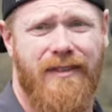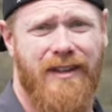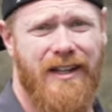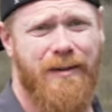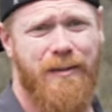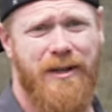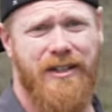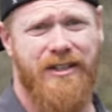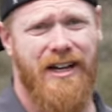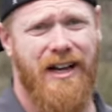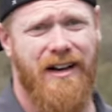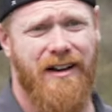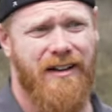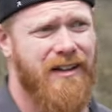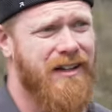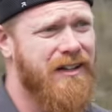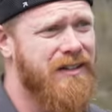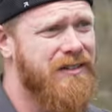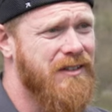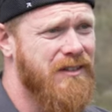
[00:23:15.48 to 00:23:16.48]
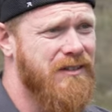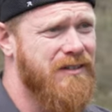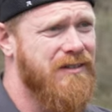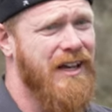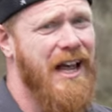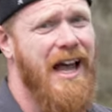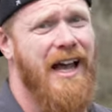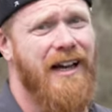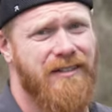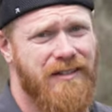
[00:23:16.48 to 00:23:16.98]
the image out of this is
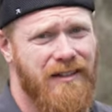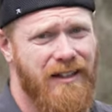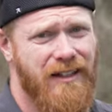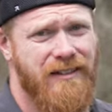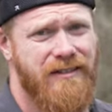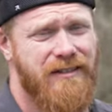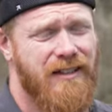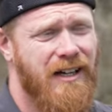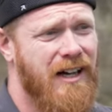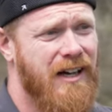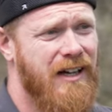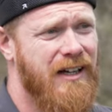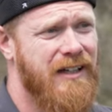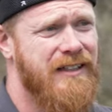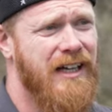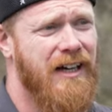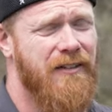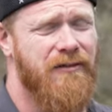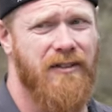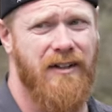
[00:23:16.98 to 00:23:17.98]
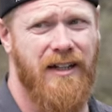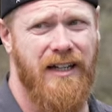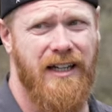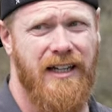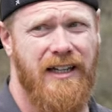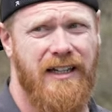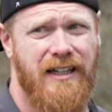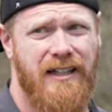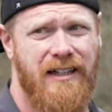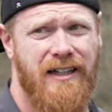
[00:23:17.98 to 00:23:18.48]
excellent. Uh, it
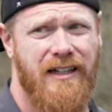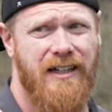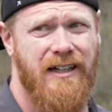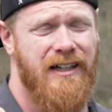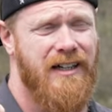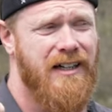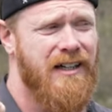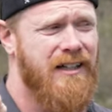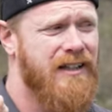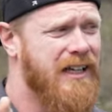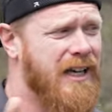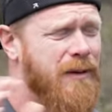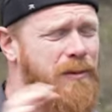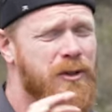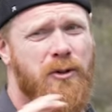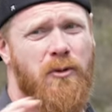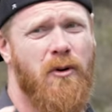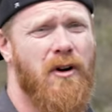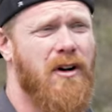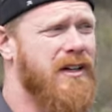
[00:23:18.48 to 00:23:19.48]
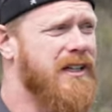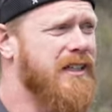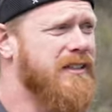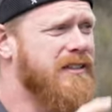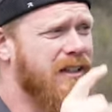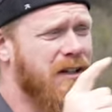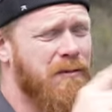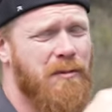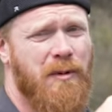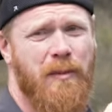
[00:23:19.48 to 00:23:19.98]
definitely, the image quality is
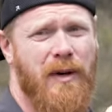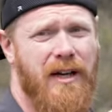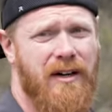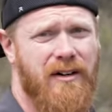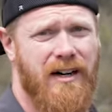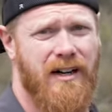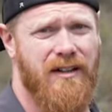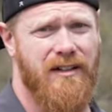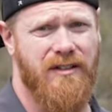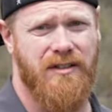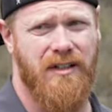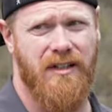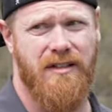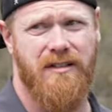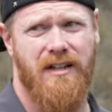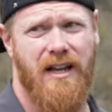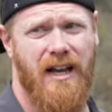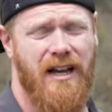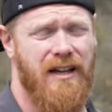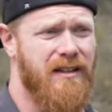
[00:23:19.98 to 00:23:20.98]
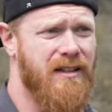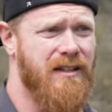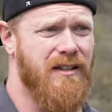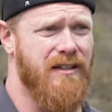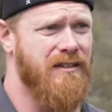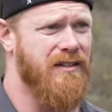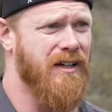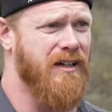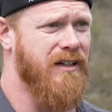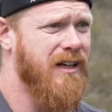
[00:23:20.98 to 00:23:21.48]
a little bit better out of the 6K than
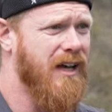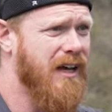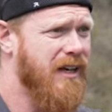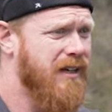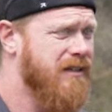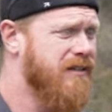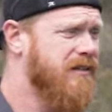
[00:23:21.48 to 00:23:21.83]
the 10K.